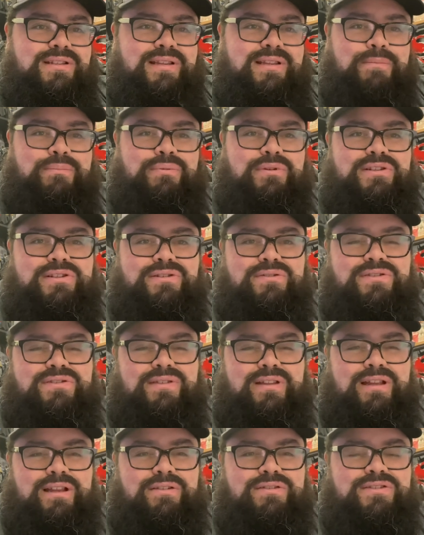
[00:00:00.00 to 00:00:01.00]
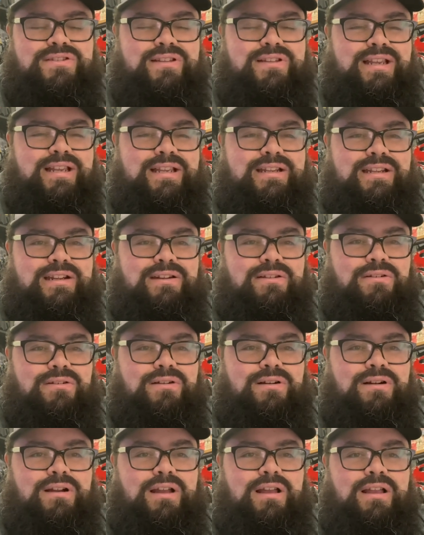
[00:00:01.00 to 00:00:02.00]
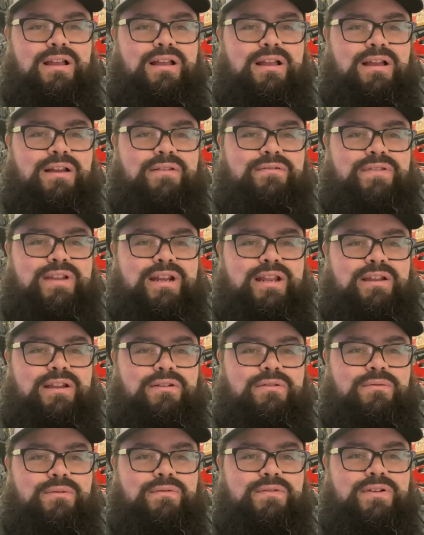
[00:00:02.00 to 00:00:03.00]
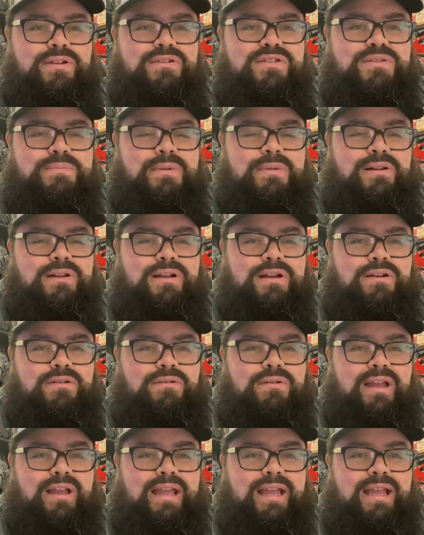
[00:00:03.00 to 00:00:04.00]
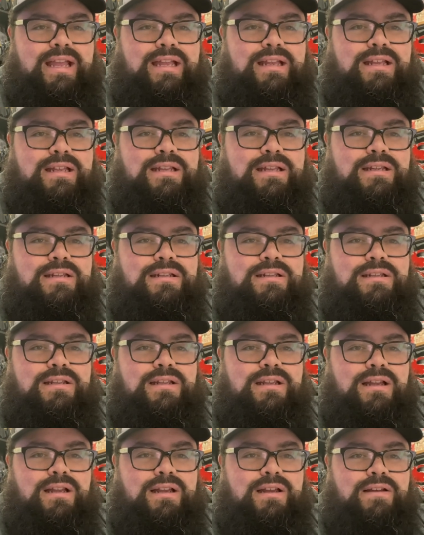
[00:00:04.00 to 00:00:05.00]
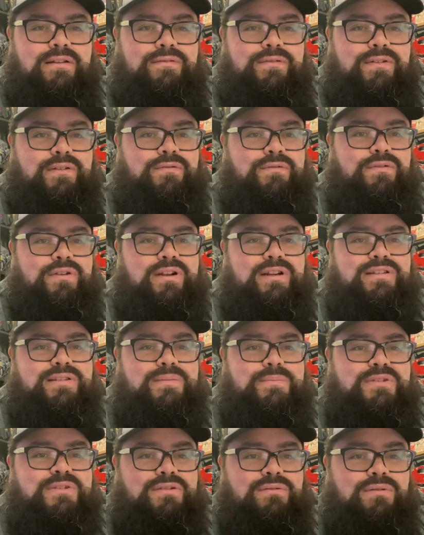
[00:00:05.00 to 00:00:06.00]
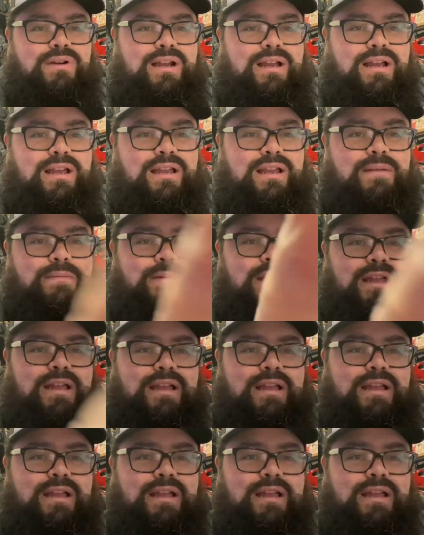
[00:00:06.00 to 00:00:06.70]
Prisoners of the Ghostland in our video reviews below. And feel free to subscribe.